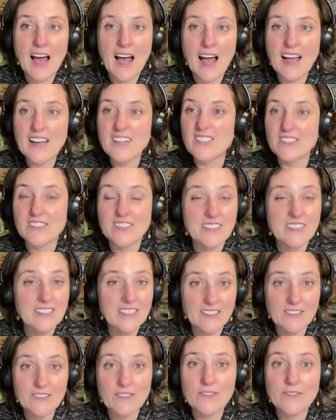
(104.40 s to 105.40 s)
I just
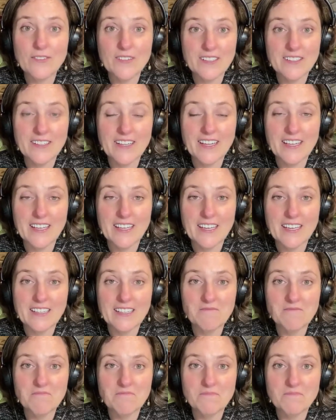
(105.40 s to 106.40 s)
didn't feel like it.
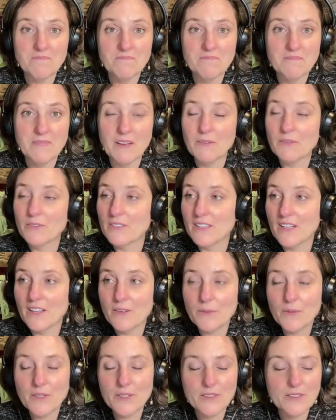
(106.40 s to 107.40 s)
It was
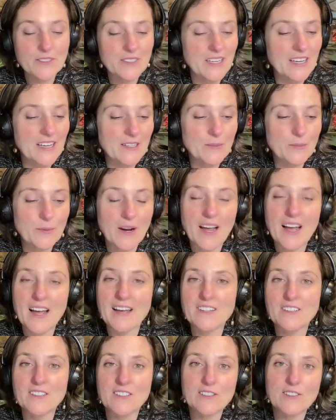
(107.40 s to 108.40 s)
another one of those days where
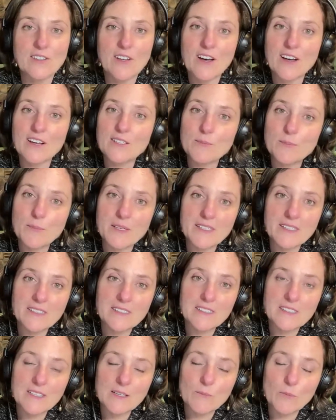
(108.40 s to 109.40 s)
I just lost my
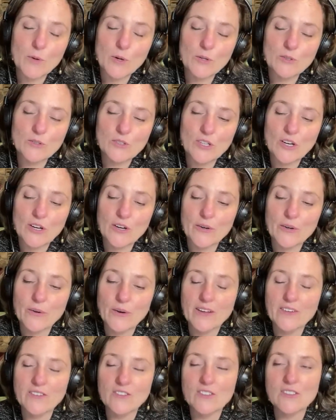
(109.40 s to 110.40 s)
listing mojo.
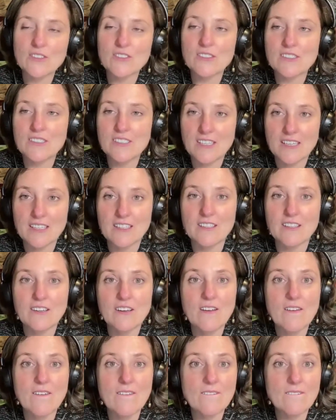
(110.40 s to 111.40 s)
I just didn't
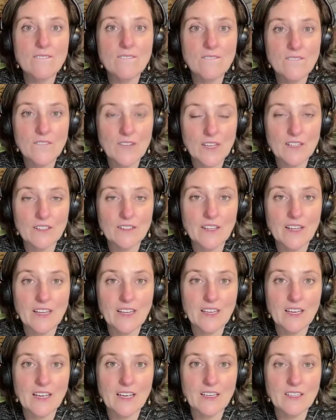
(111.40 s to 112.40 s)
feel
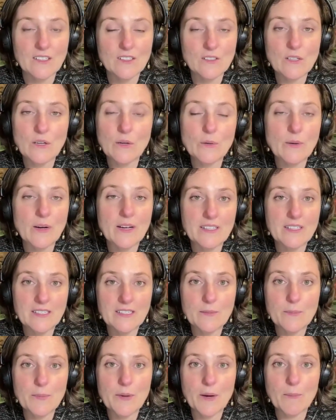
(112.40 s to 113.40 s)
like it. So I
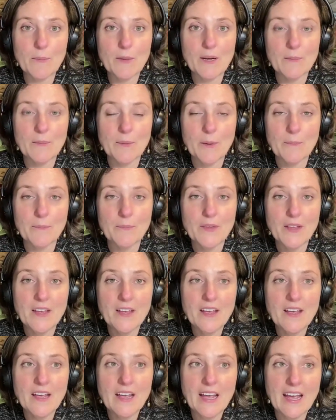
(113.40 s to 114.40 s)
did the bare minimum.
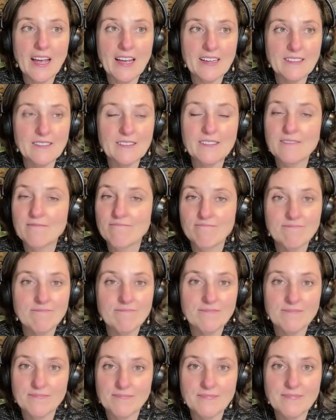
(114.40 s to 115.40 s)
And
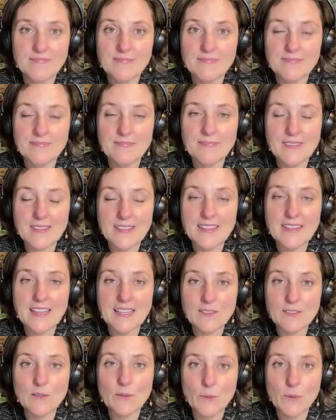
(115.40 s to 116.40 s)

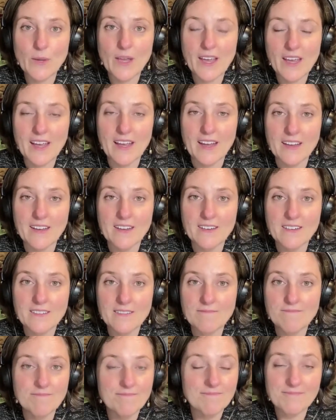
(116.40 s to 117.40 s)
that's okay.
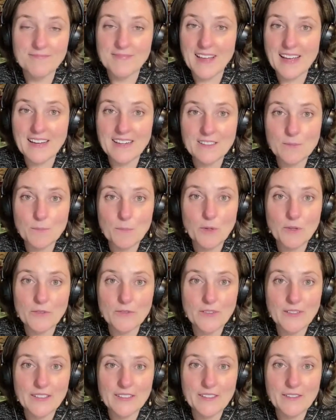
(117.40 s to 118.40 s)
That is
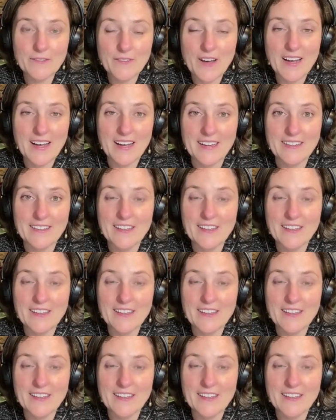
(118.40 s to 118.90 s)
perfectly fine.